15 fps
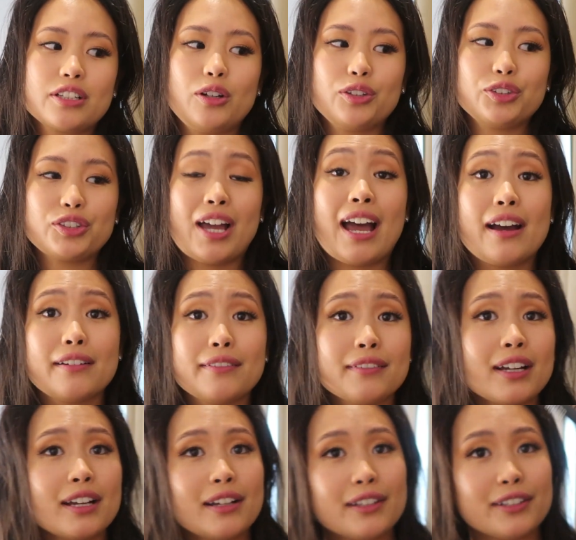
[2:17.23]
also have
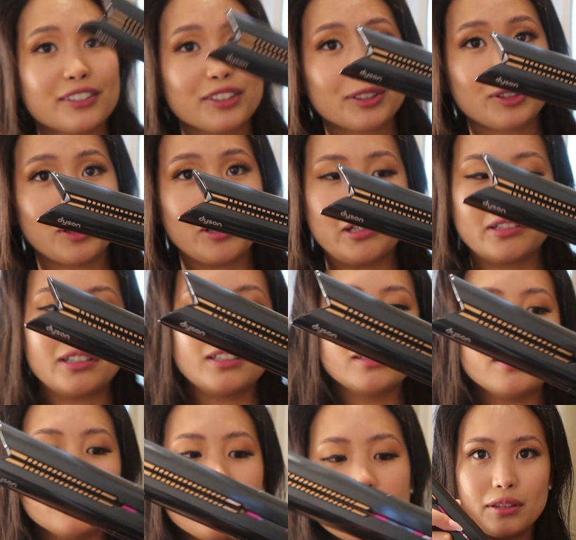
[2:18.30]
the
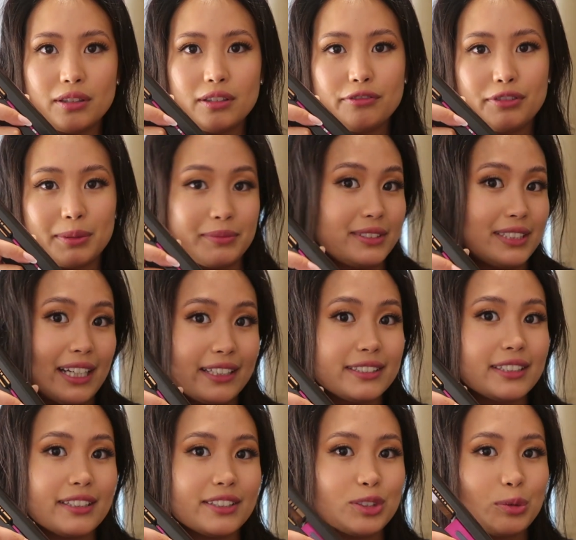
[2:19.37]
coral from
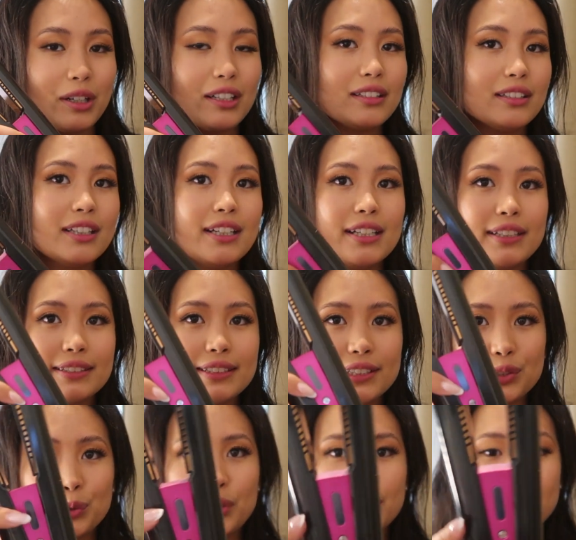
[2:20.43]
Dyson as well.
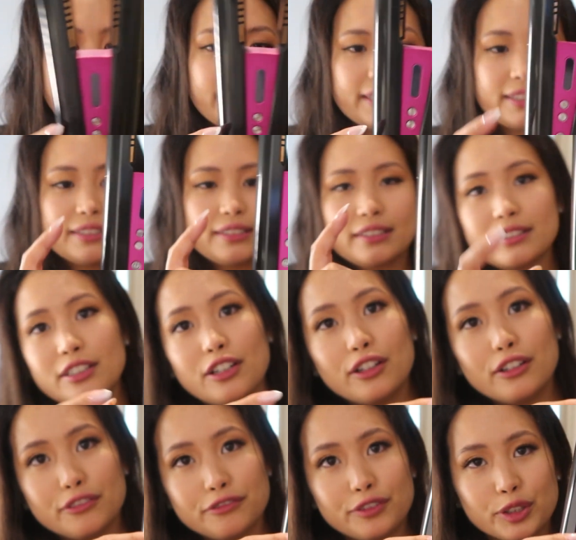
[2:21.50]
This one is in
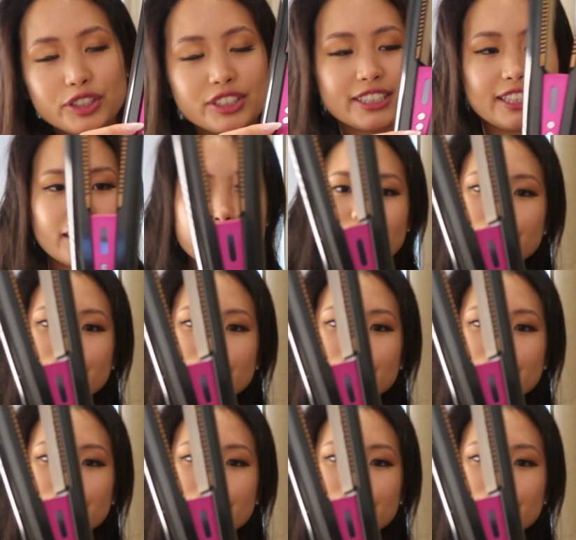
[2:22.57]
fuchsia,